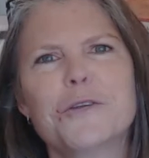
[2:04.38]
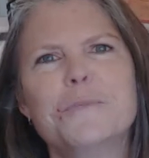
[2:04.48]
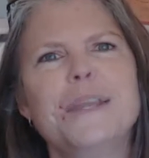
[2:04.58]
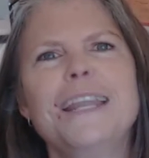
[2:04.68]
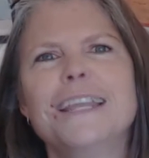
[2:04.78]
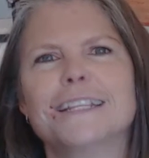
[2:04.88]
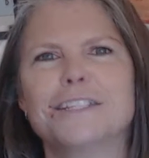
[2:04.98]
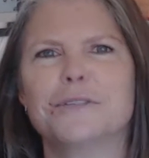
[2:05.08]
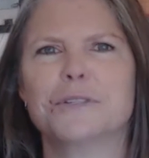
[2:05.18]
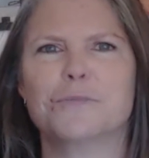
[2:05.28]
your
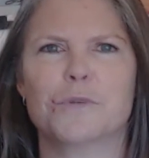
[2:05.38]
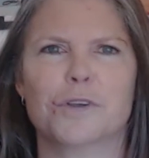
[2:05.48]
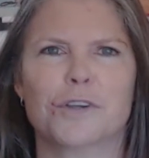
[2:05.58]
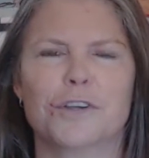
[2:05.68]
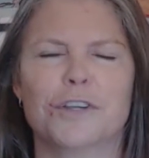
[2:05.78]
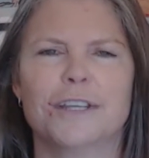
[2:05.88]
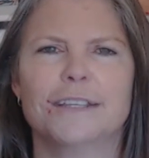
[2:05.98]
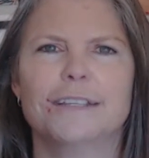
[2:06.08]
obedience to his word,